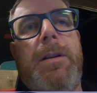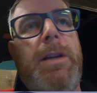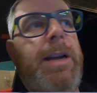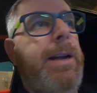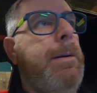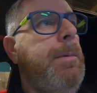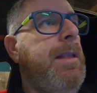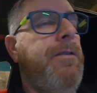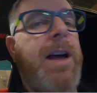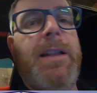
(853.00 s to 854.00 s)

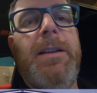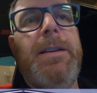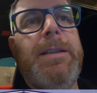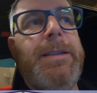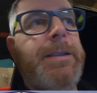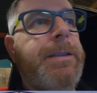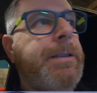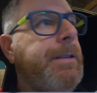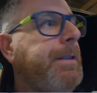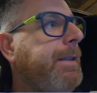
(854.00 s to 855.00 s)
in the van,
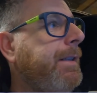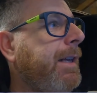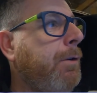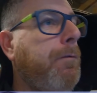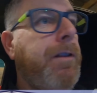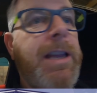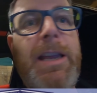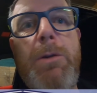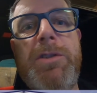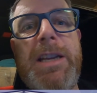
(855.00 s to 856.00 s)
and hopefully
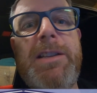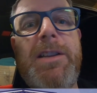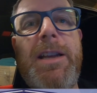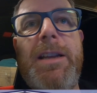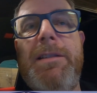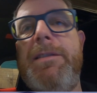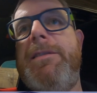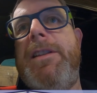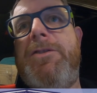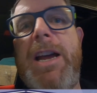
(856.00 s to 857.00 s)
use it to
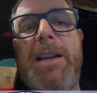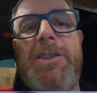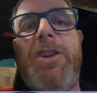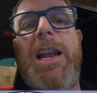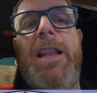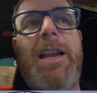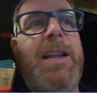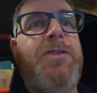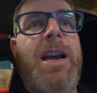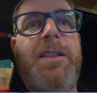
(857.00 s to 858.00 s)
drag a trailer
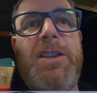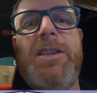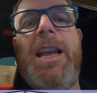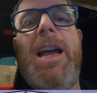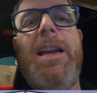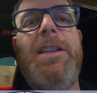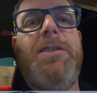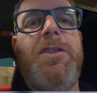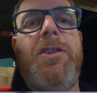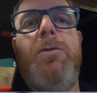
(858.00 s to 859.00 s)
and drag this car
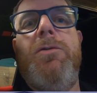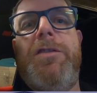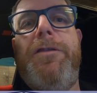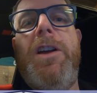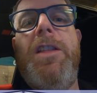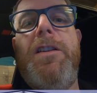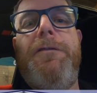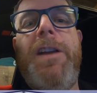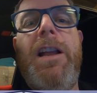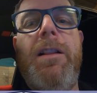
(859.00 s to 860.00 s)
into shows further
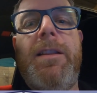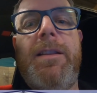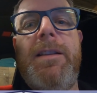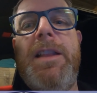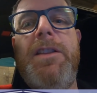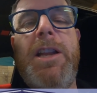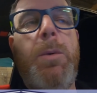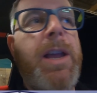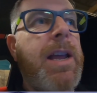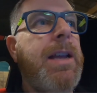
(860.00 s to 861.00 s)
afield in the
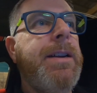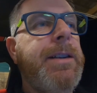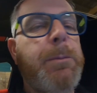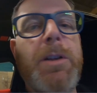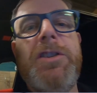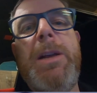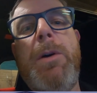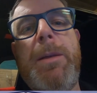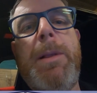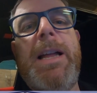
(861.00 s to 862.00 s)
new year. We'll see
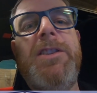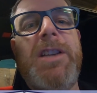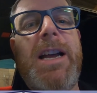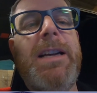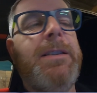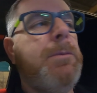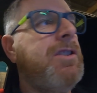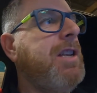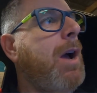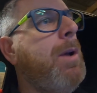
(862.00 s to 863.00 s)
what the plans are, we'll
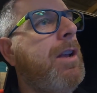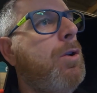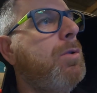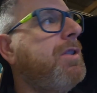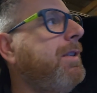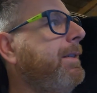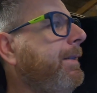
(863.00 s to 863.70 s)
see how it goes,